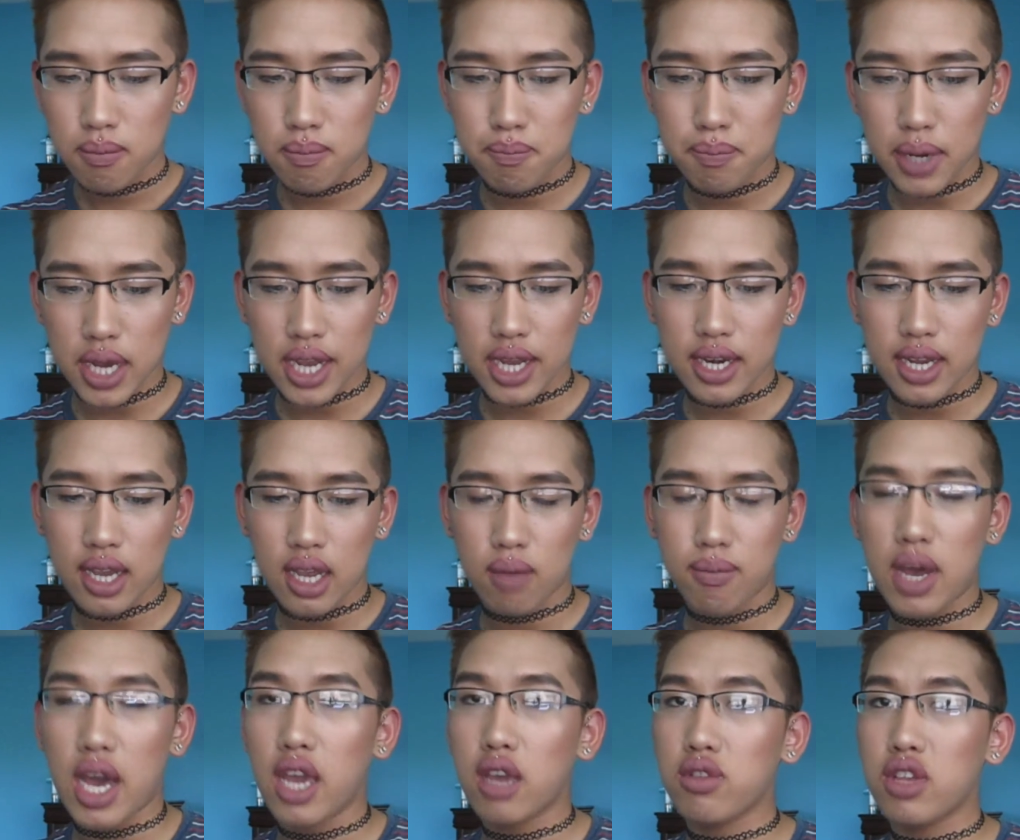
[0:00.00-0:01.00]
But
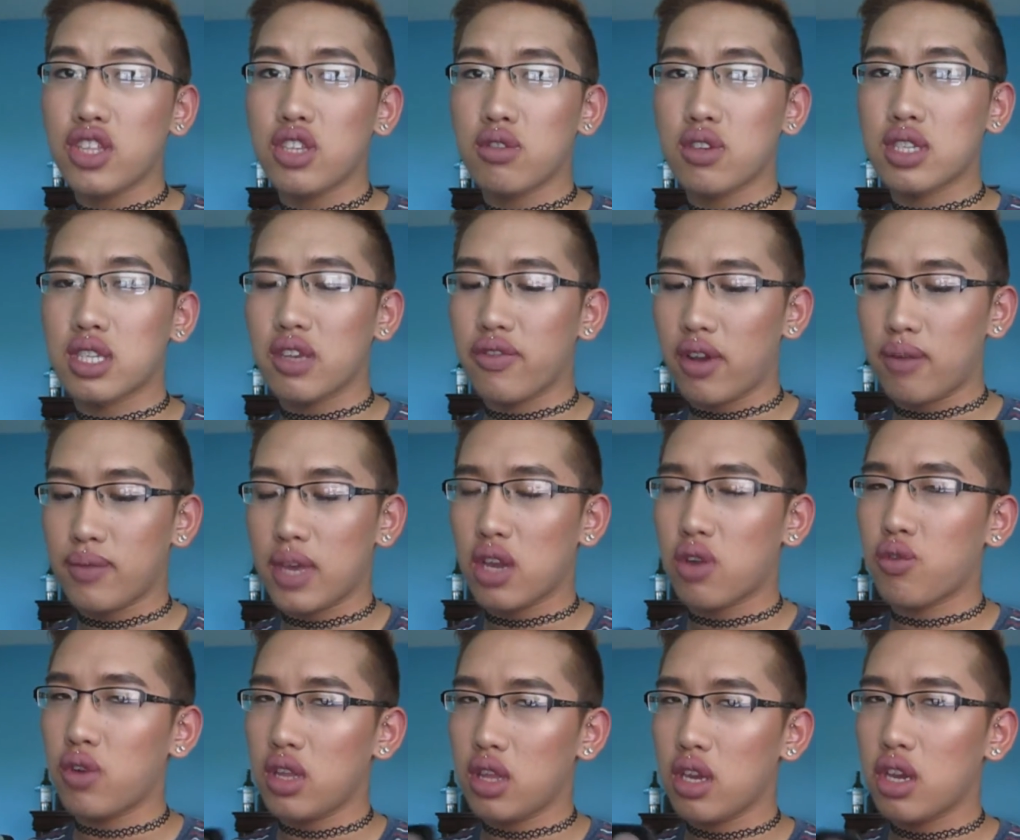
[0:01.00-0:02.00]
I only do this if I'm, like,
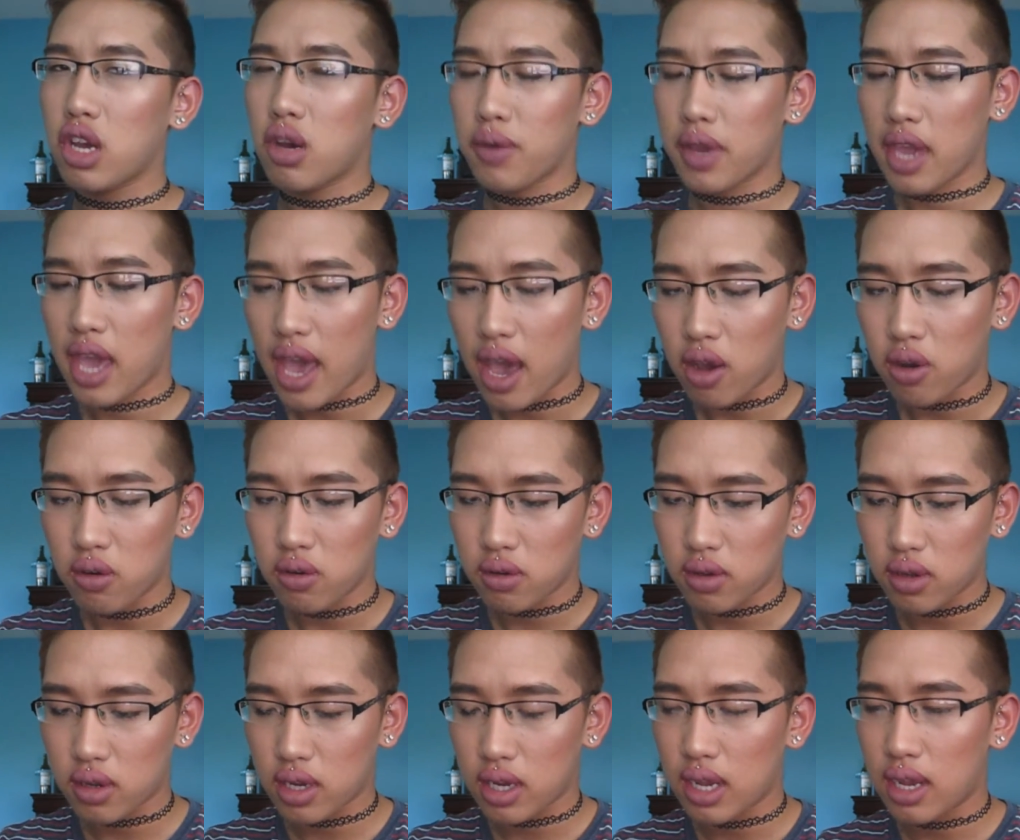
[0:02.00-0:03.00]
really going out,
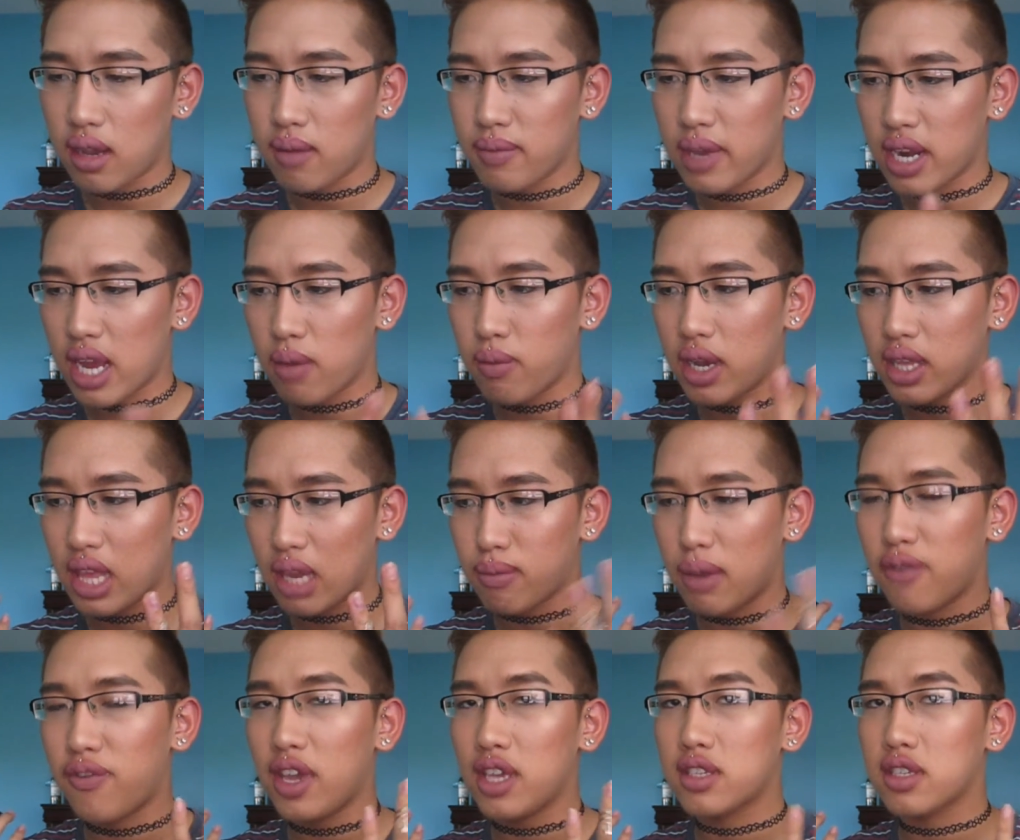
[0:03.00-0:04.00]
and I want, like,
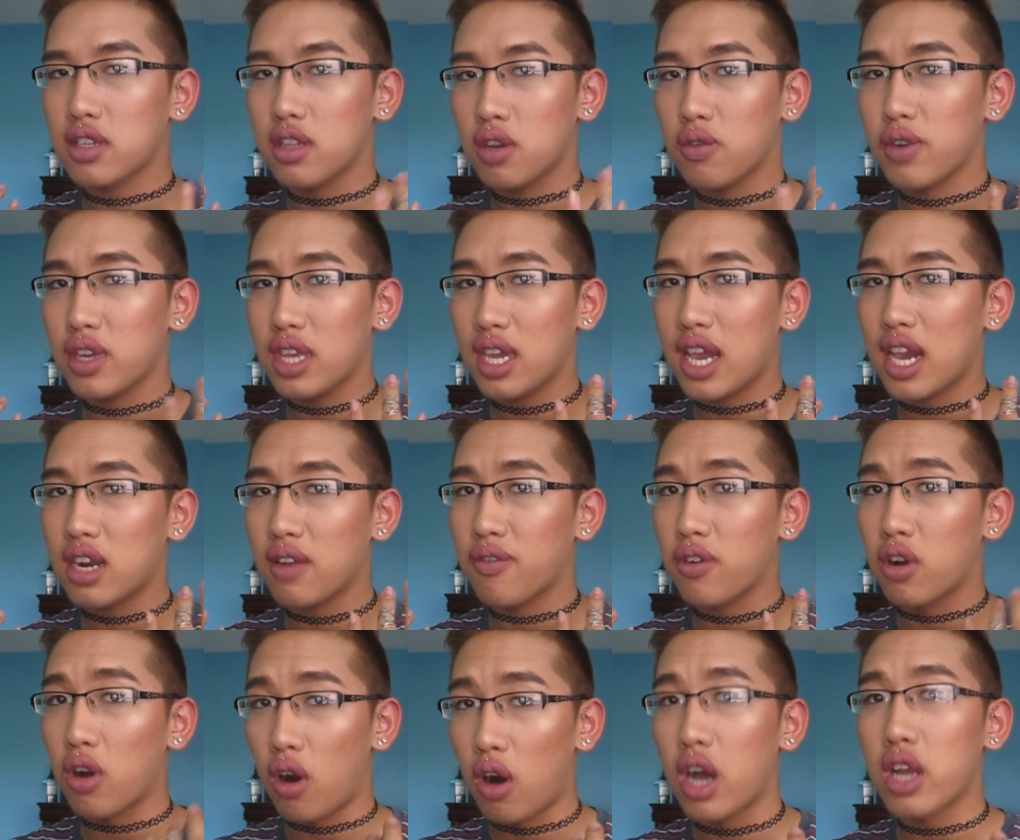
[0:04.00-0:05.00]
my face to look really kind of
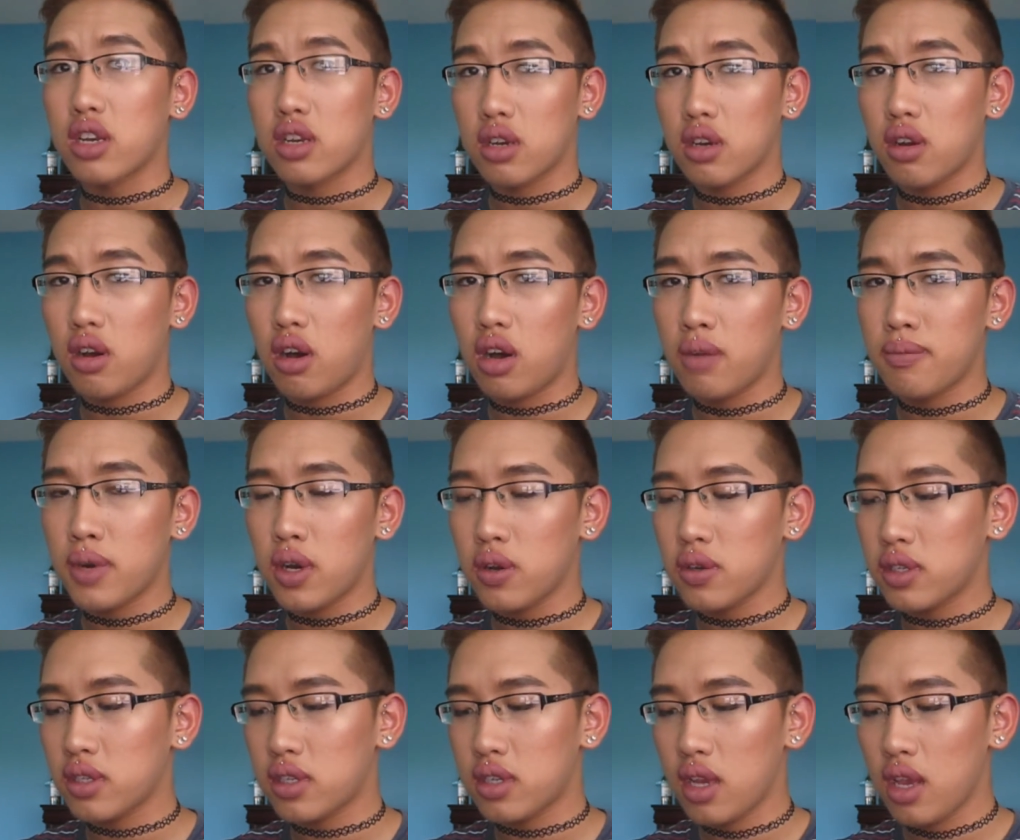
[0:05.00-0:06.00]
gaunt,
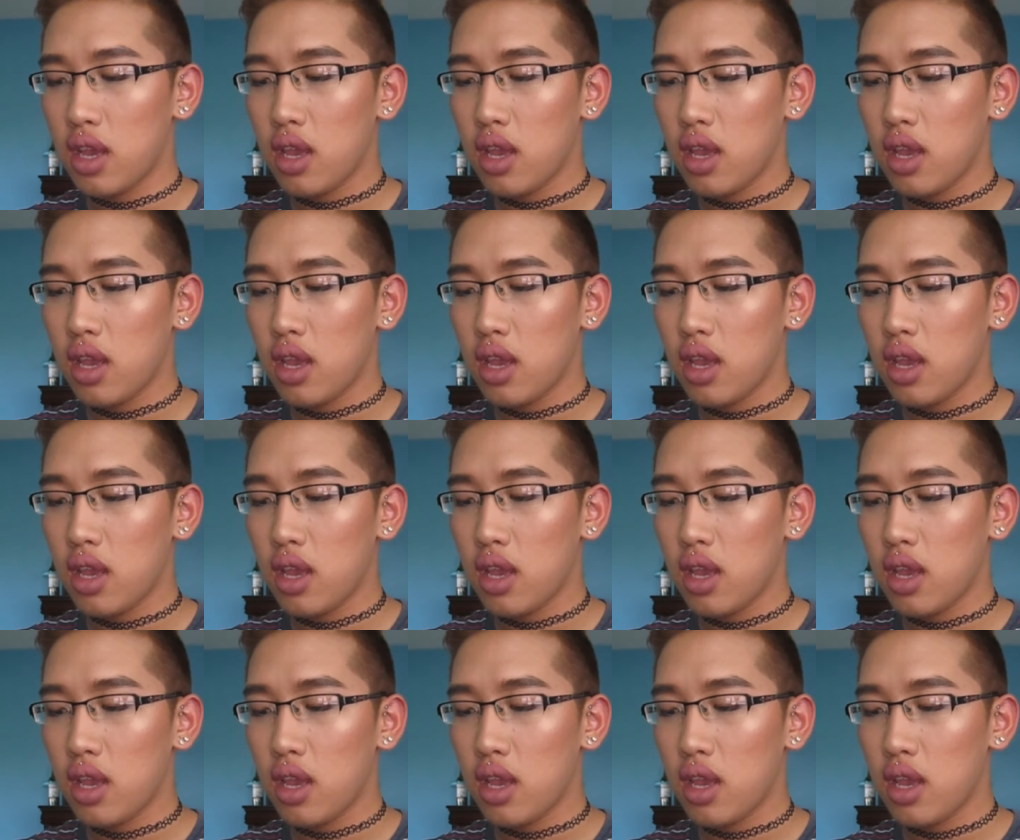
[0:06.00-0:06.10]
almost.